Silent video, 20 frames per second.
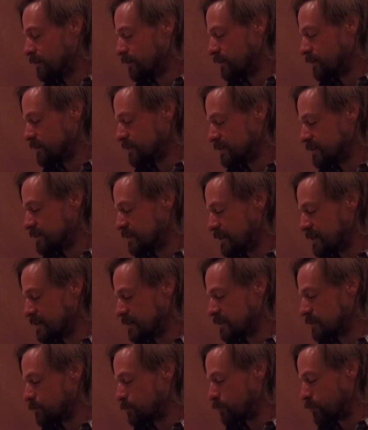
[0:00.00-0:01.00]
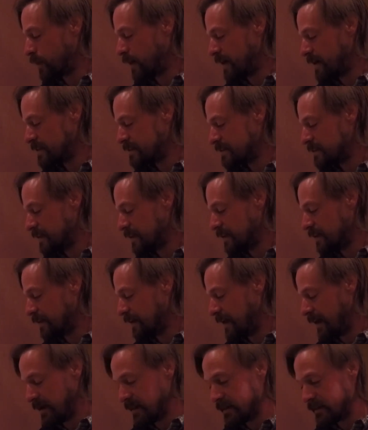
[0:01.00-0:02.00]
This says brass
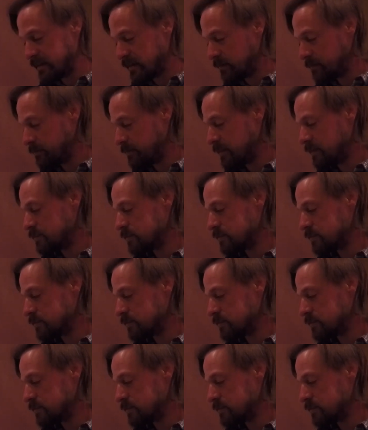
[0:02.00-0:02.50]
and allium.